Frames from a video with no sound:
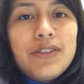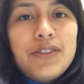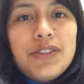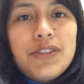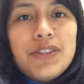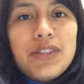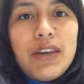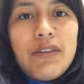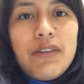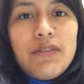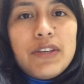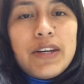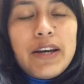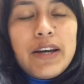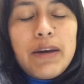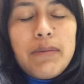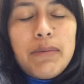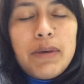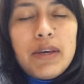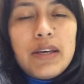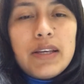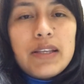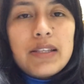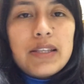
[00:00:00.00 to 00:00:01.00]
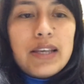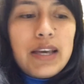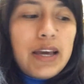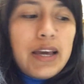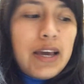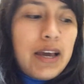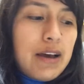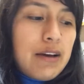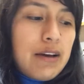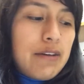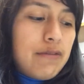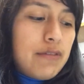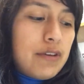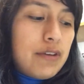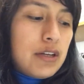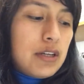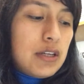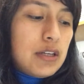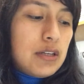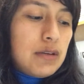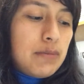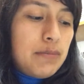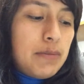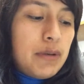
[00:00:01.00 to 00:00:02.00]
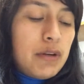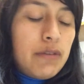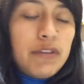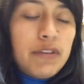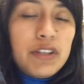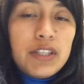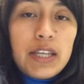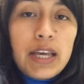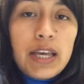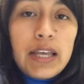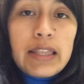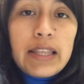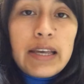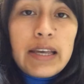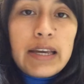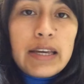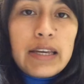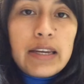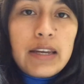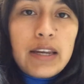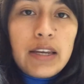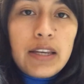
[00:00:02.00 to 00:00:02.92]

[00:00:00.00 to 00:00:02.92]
to save time because I have a bit of a deadline.